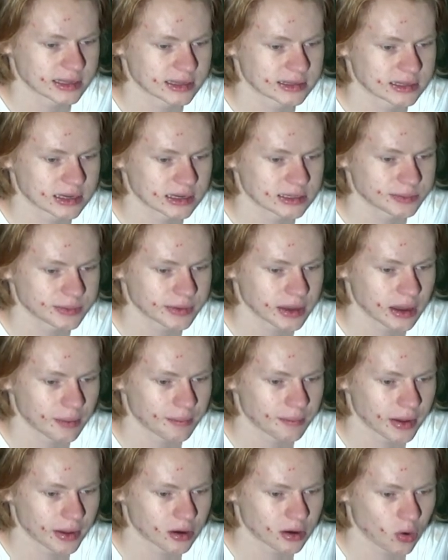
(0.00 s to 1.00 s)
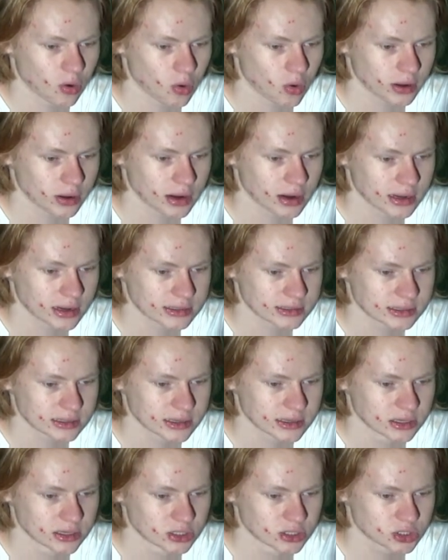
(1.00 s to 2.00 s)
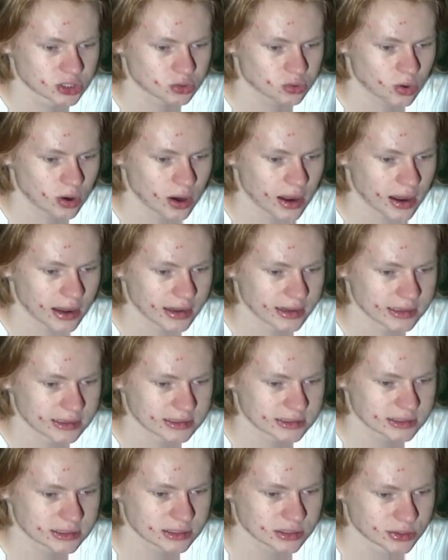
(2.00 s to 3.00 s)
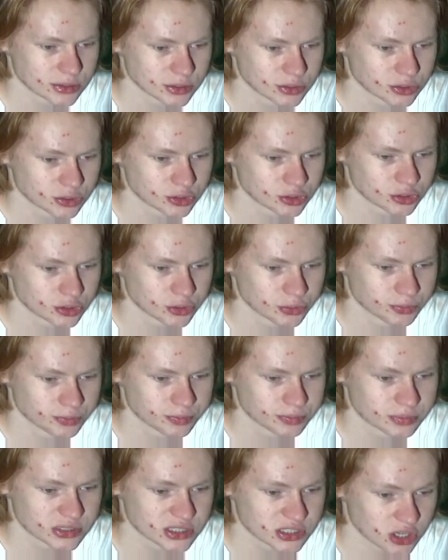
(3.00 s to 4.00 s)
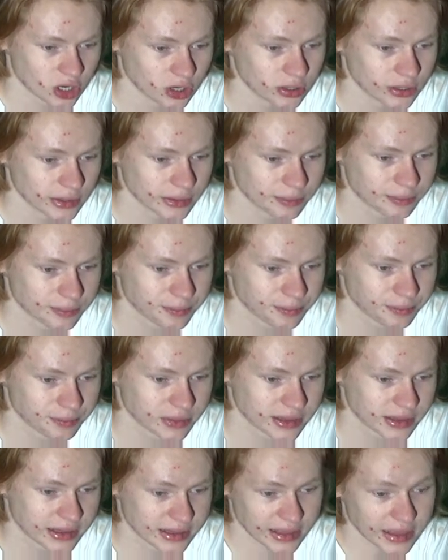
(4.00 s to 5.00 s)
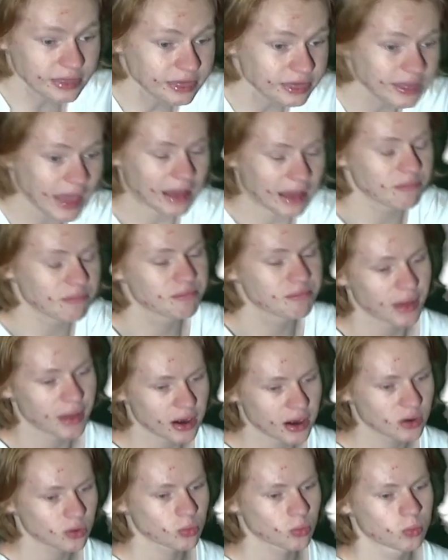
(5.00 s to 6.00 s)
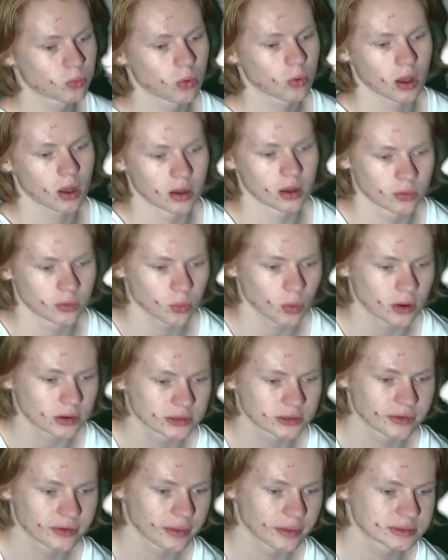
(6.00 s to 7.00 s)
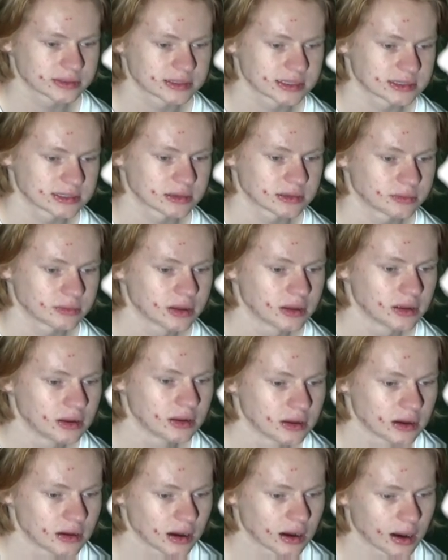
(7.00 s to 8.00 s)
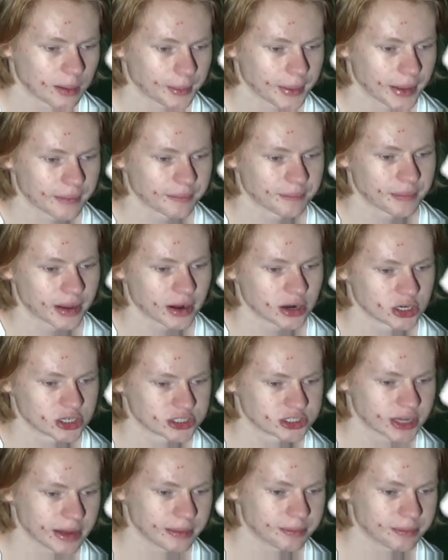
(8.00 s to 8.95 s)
does become better organized, tries to certainly get that better and well-developed system in better shape,